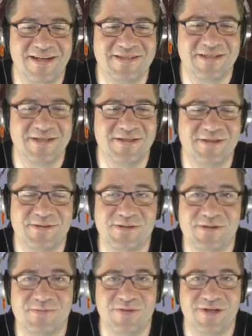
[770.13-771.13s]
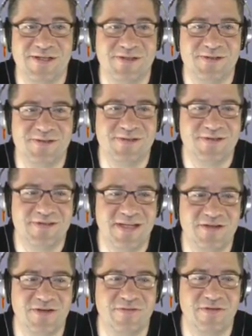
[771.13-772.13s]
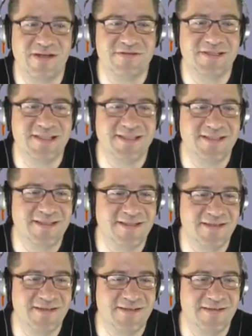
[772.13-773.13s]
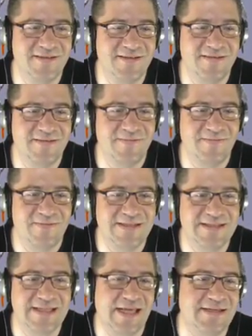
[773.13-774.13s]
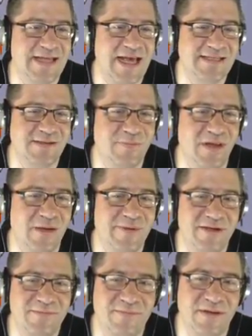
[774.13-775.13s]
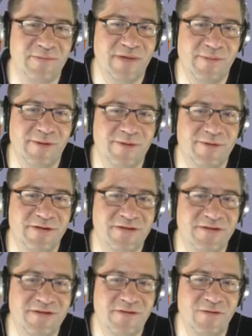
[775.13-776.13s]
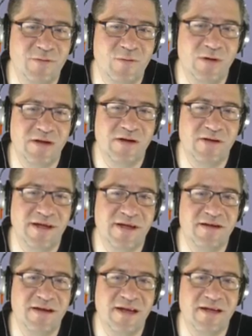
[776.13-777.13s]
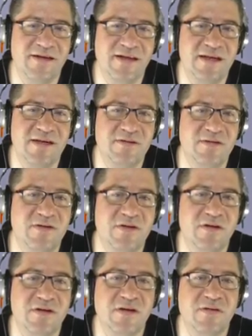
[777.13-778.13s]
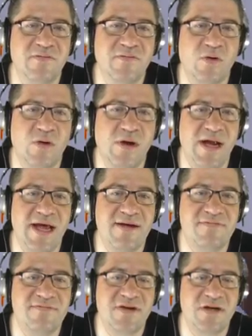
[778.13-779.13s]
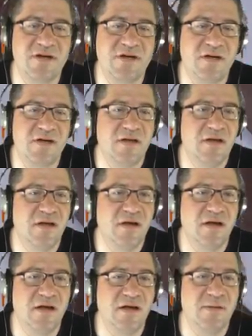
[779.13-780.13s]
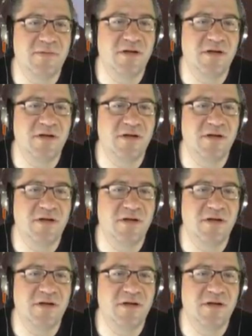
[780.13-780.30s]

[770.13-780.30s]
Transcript: is a huge bridge. That took forever. Just ask, ask Blobby. Me and Blobby were working on that, and it took forever. I'm